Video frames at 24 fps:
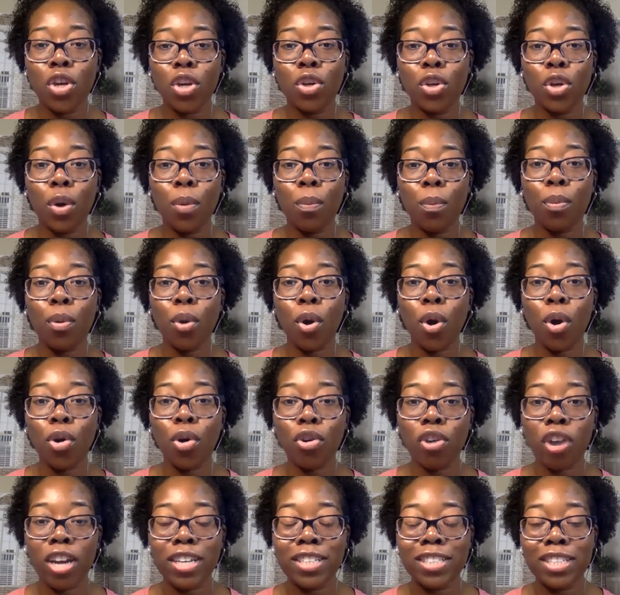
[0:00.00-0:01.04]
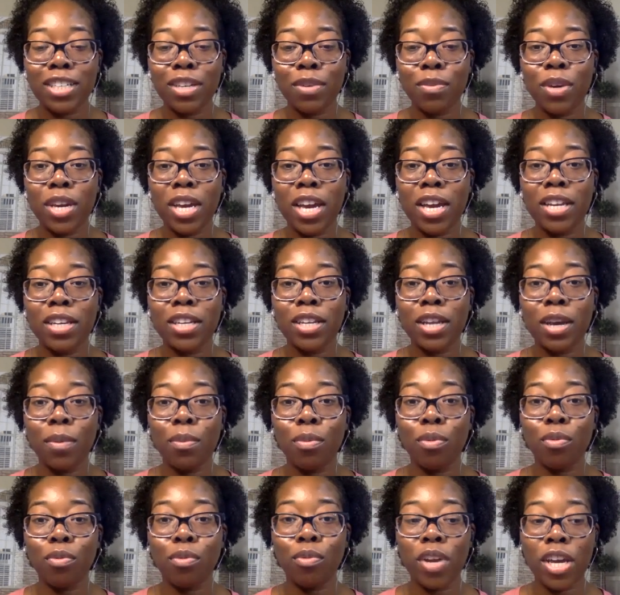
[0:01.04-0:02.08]
you know, progressing, we end up
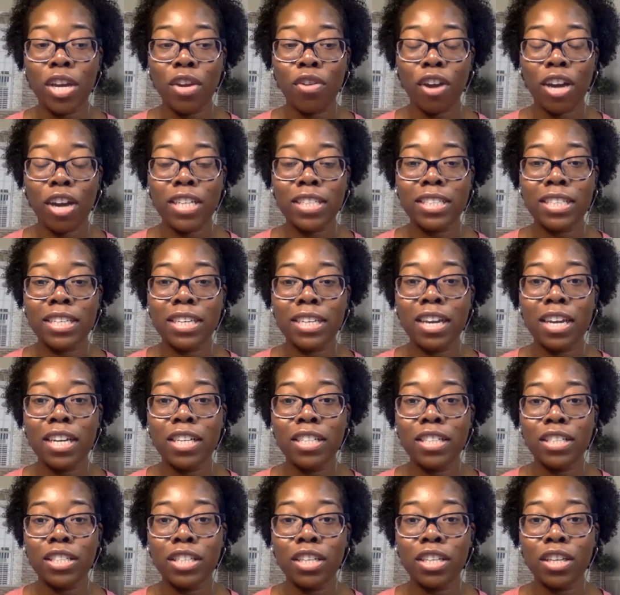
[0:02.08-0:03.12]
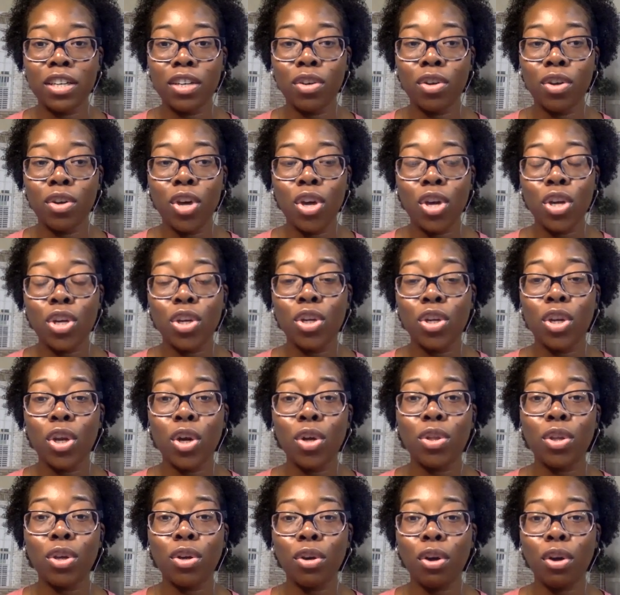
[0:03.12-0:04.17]
regressing until, mm you know,
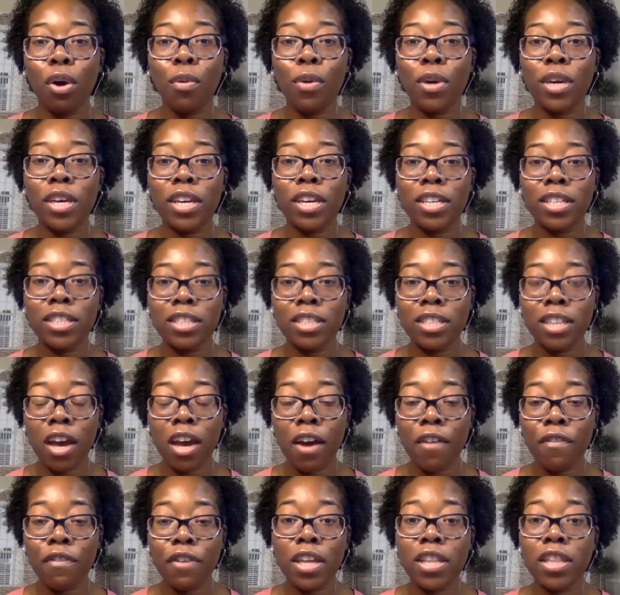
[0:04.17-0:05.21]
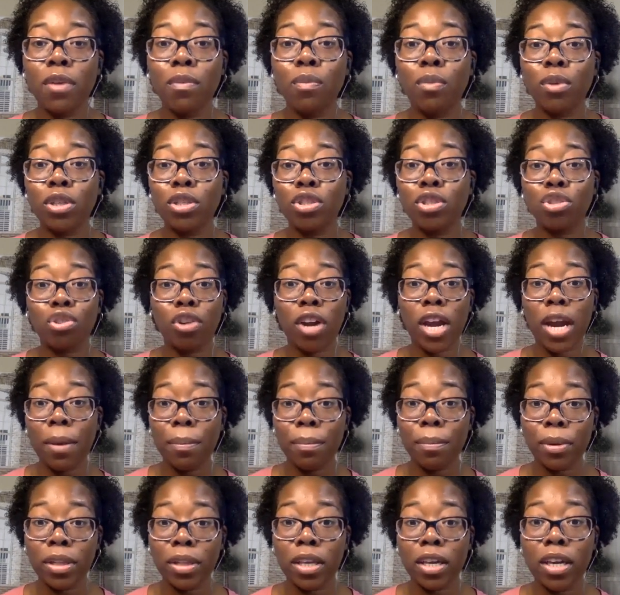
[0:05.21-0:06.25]
the going gets tough and then we're
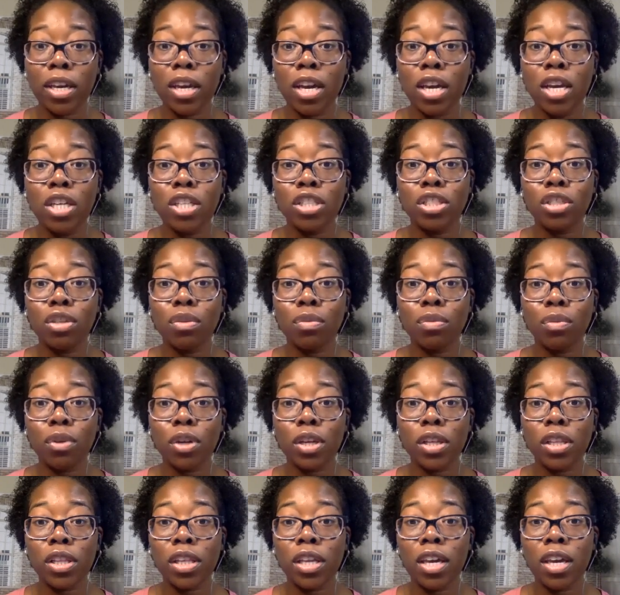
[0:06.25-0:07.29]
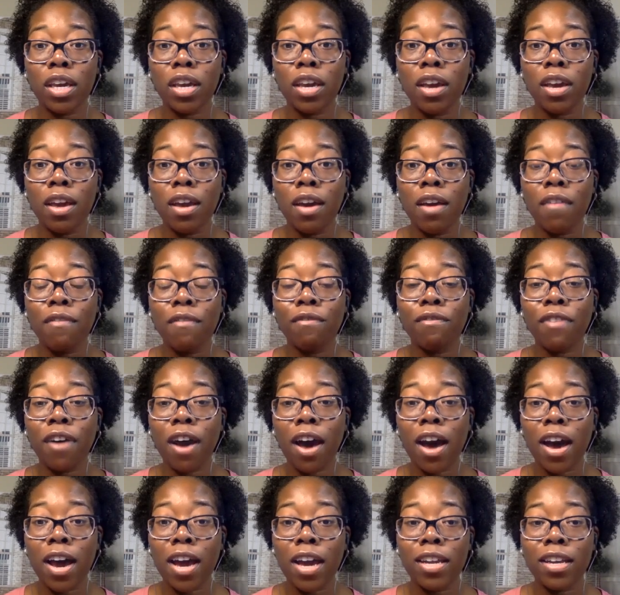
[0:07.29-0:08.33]
scrambling to mm really
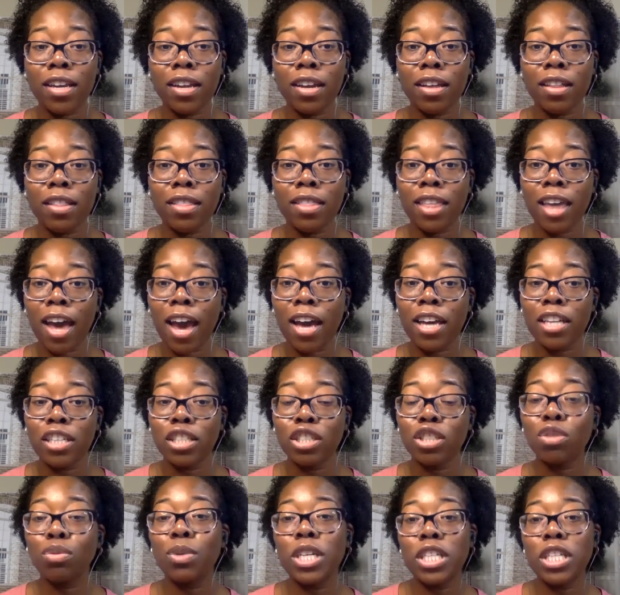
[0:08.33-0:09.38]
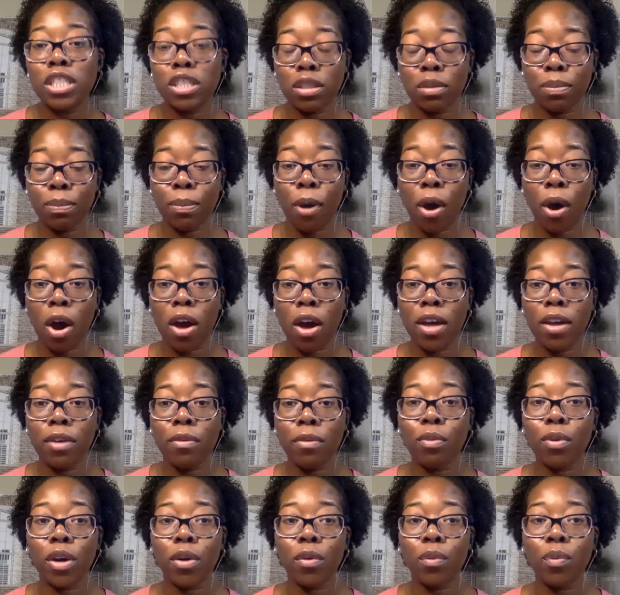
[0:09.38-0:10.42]
find that sweet spot
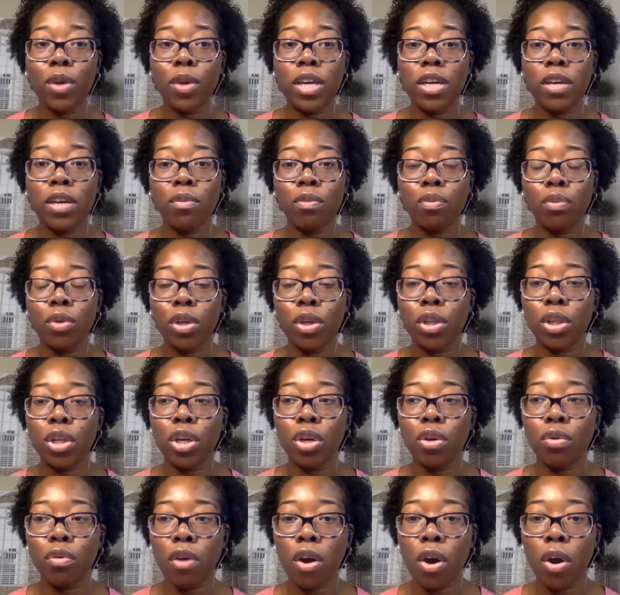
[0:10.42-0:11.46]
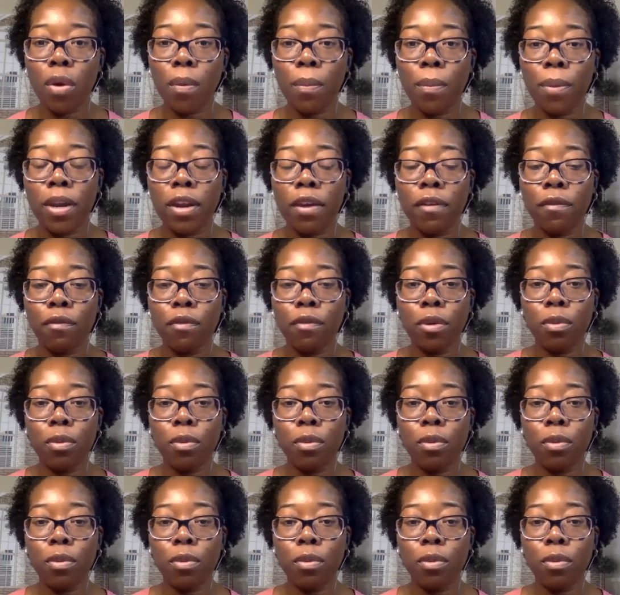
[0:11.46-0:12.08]
where we could mm-hmm. really grow. But if